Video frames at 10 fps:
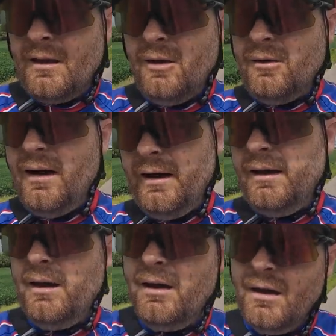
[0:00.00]
All right,
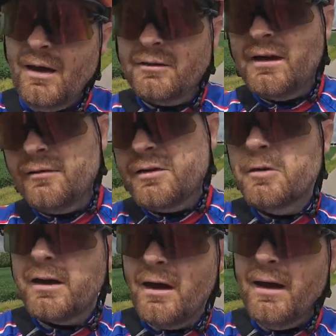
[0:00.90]
outside of
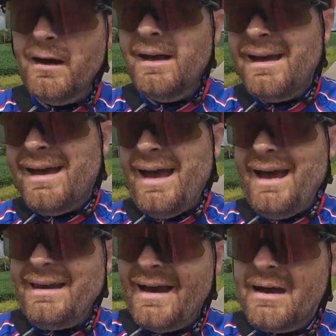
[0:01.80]
Utica
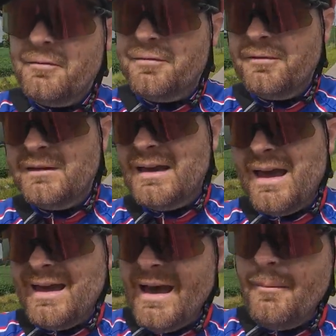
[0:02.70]
at 9:50
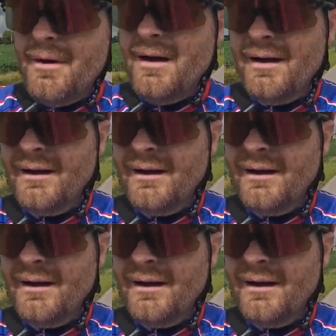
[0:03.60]
a.m.